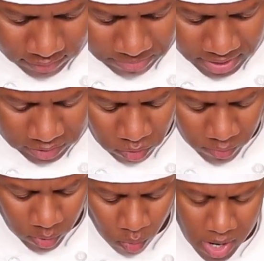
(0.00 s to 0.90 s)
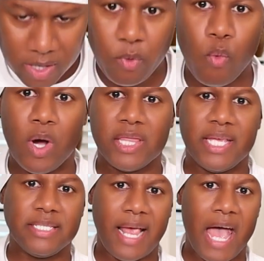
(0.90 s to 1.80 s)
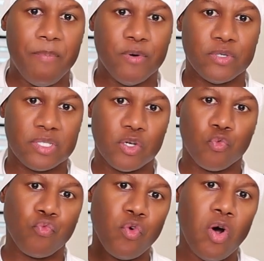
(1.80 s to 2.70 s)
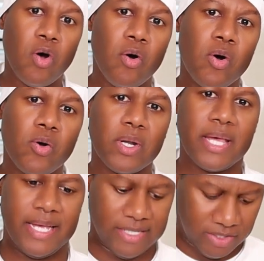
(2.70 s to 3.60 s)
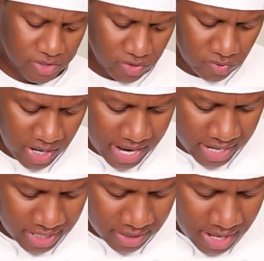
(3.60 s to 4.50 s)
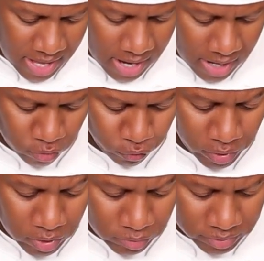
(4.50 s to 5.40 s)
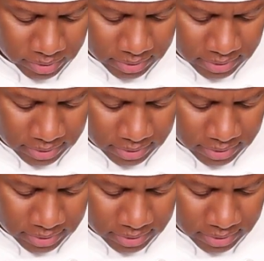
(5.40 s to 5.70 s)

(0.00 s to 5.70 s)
Because what we want these apples to roll into a rose